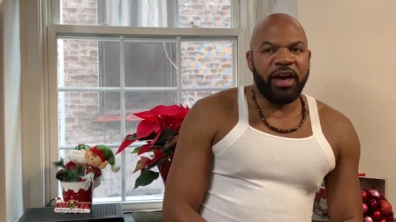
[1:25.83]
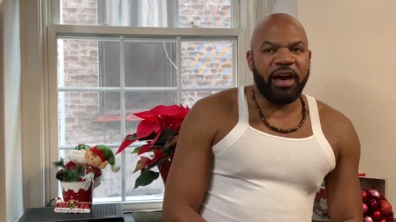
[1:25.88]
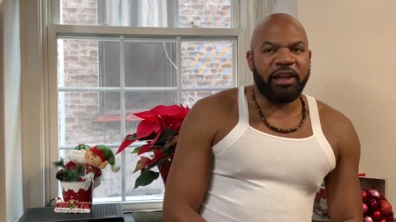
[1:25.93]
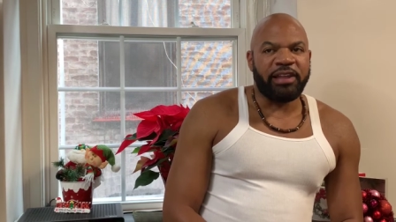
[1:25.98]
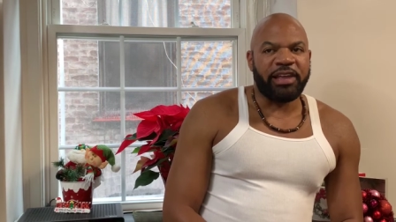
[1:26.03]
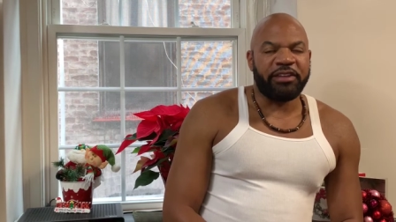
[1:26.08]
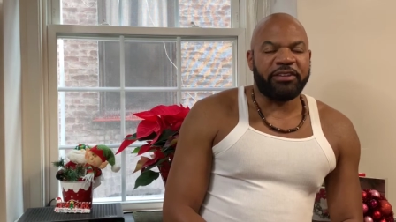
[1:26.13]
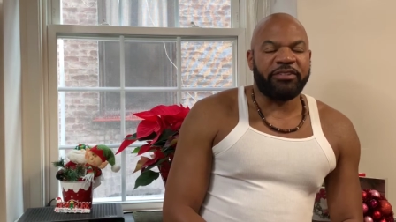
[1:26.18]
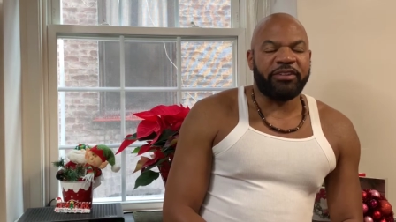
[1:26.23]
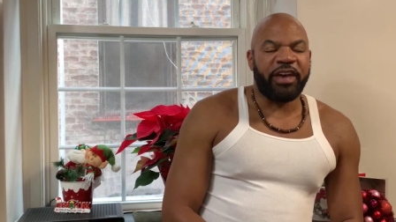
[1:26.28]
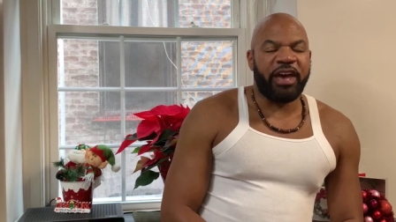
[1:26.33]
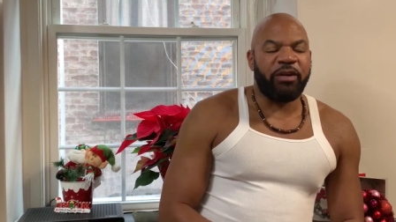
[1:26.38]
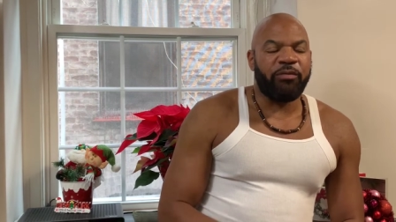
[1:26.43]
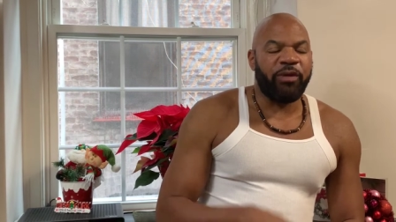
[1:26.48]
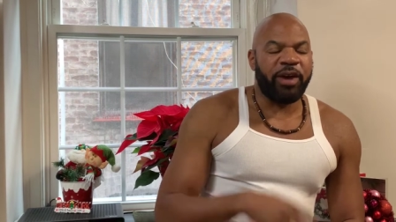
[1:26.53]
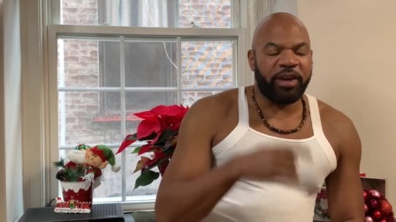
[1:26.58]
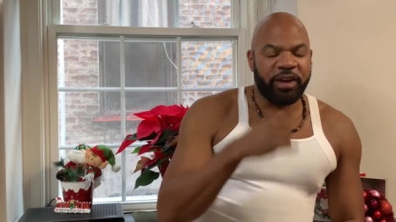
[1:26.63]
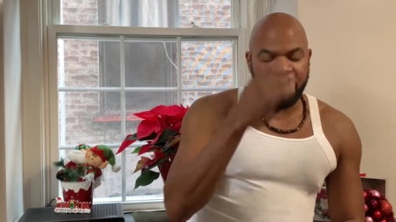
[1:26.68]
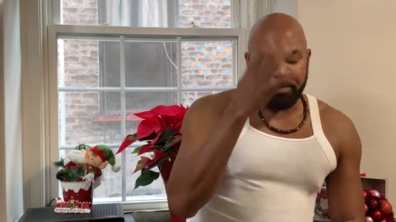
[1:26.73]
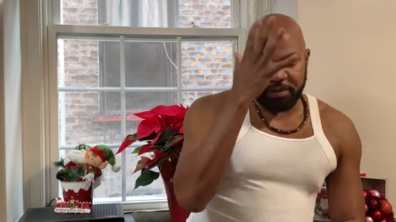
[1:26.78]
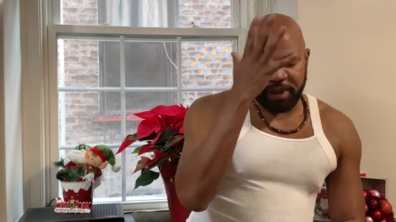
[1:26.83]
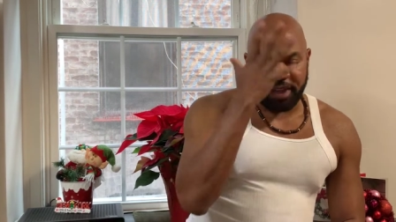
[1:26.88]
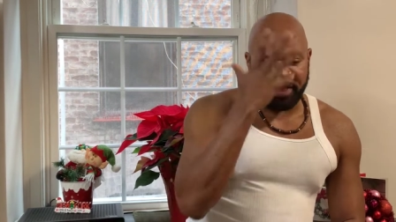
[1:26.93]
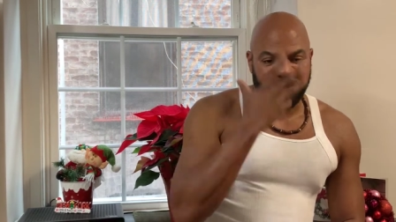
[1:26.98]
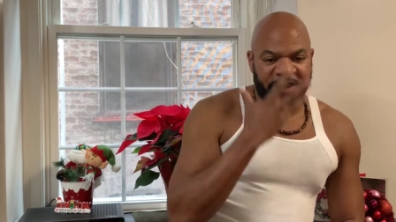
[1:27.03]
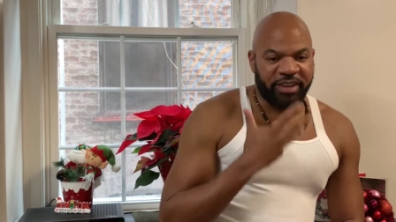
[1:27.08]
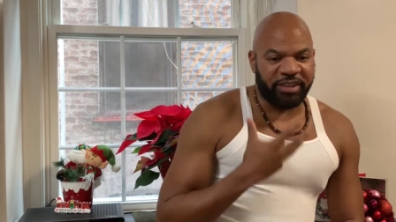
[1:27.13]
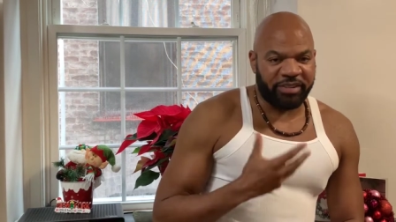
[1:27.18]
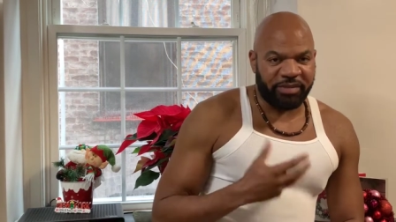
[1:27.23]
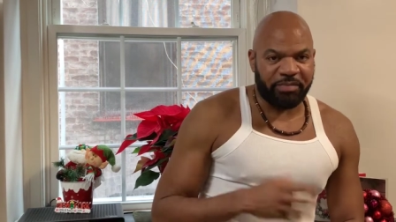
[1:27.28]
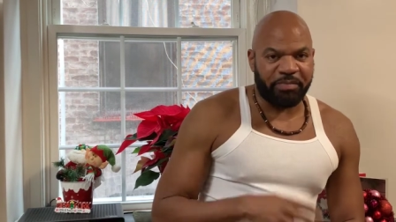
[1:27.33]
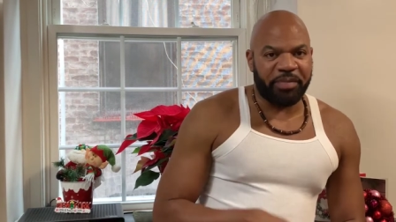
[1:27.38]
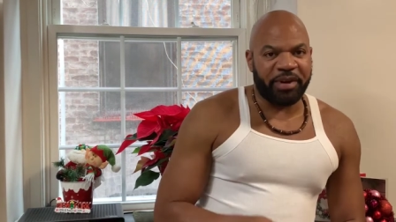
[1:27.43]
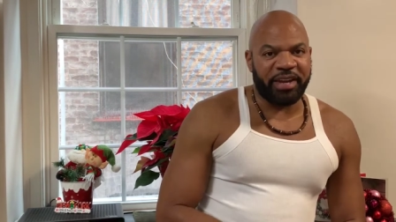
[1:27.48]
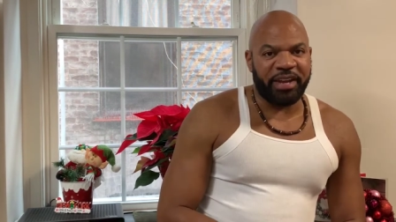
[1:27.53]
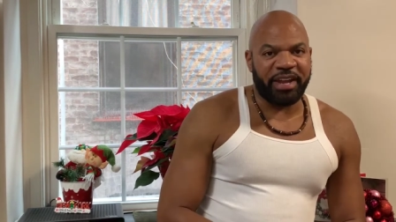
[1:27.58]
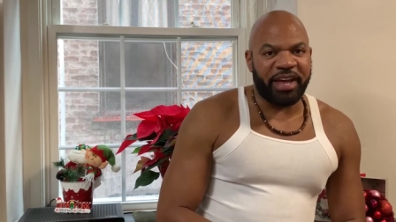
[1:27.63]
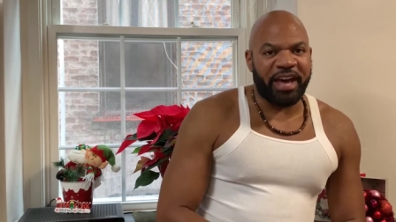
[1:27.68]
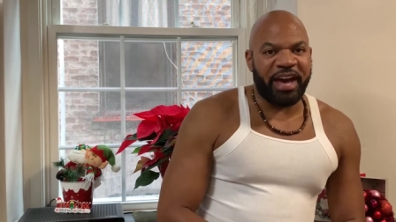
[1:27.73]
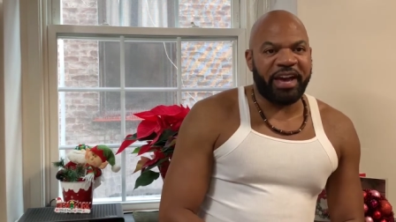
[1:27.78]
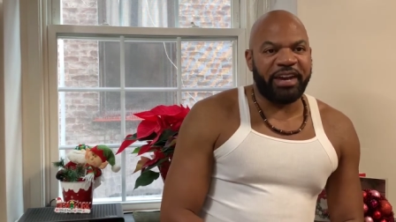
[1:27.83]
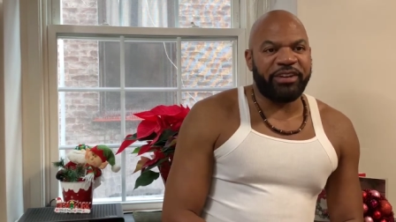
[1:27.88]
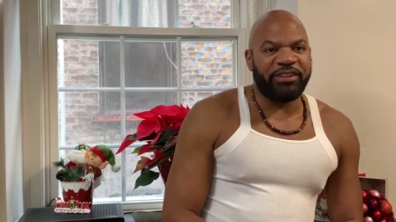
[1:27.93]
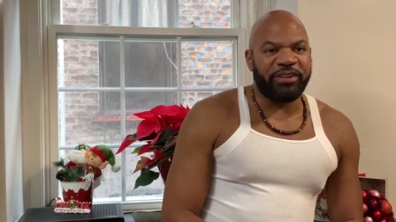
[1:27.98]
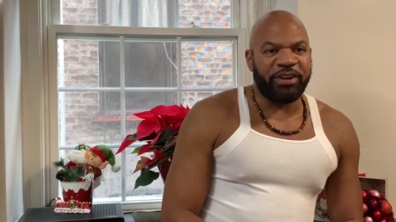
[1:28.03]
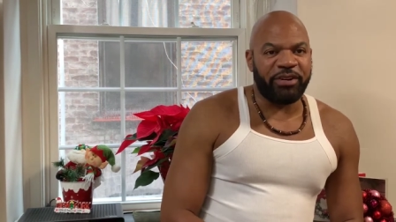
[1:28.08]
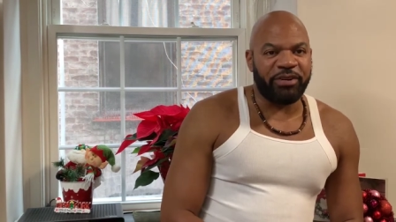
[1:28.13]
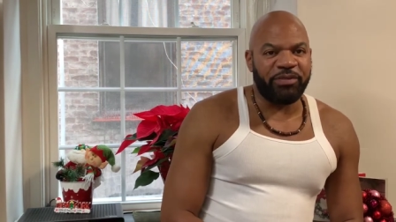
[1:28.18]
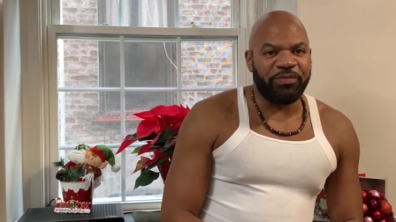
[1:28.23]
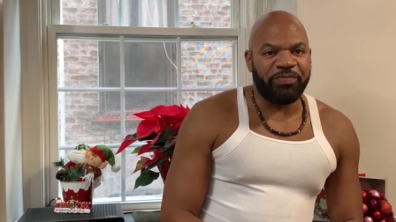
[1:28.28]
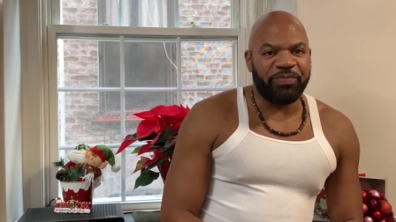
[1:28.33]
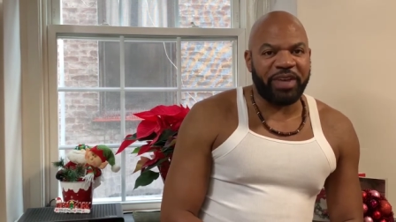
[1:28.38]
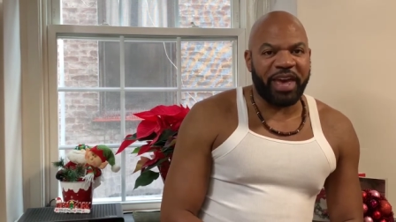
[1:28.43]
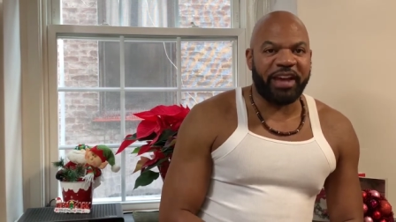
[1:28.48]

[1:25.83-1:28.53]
I like to say I wake up like this, but I don't.